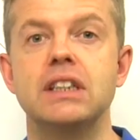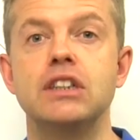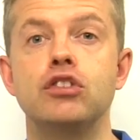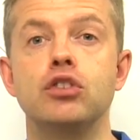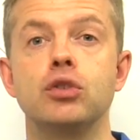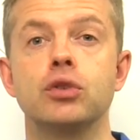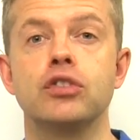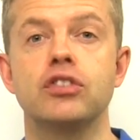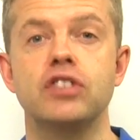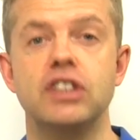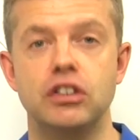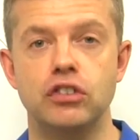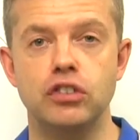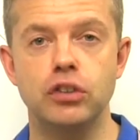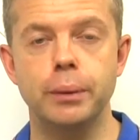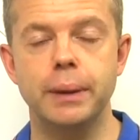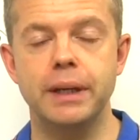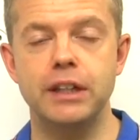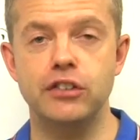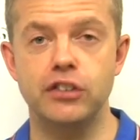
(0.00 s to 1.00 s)
is your
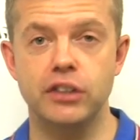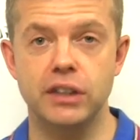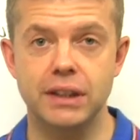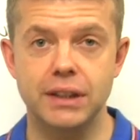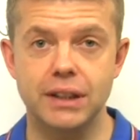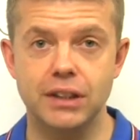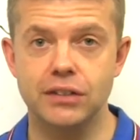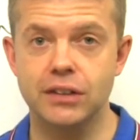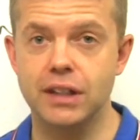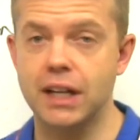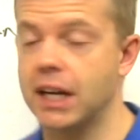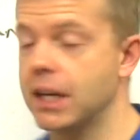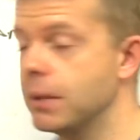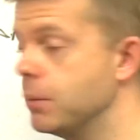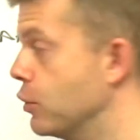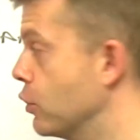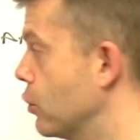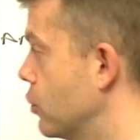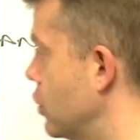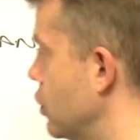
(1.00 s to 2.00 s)
situation in this
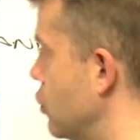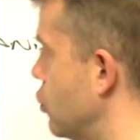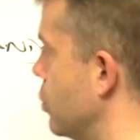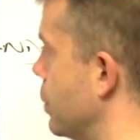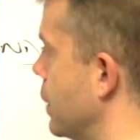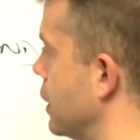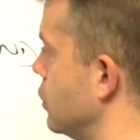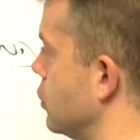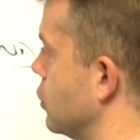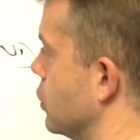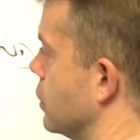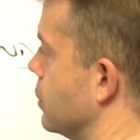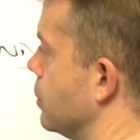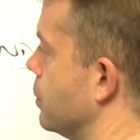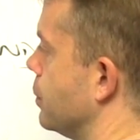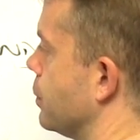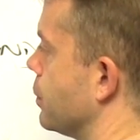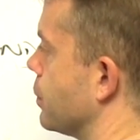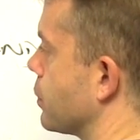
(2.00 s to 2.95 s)
game, your situation.